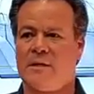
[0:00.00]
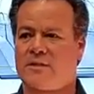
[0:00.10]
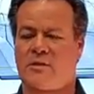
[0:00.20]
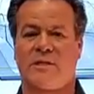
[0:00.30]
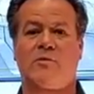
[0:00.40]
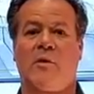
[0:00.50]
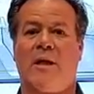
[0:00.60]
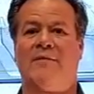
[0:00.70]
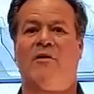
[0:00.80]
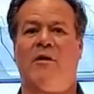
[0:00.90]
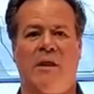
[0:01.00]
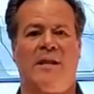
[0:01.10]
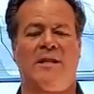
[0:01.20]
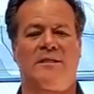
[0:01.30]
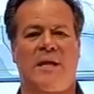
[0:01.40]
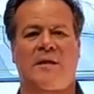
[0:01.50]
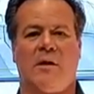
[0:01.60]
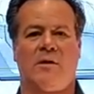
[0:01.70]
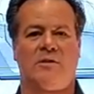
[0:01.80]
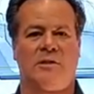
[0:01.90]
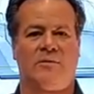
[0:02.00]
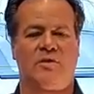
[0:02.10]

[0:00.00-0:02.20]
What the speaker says: So this will have our latest technology of